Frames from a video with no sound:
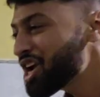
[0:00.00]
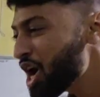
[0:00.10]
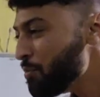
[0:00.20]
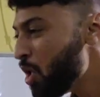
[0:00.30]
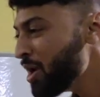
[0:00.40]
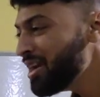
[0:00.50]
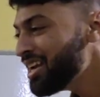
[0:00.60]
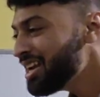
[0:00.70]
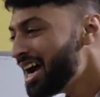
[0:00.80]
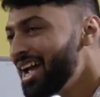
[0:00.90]
Come on,
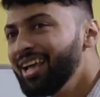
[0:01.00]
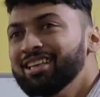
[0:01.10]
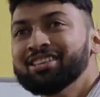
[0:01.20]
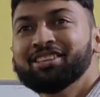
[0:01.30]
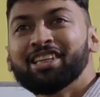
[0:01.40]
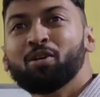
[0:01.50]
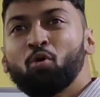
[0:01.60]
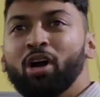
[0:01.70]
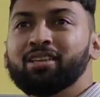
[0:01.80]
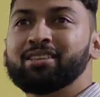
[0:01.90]
little guy, said a
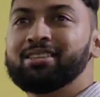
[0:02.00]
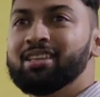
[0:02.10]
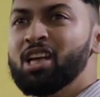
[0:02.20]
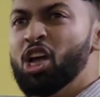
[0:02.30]
voice.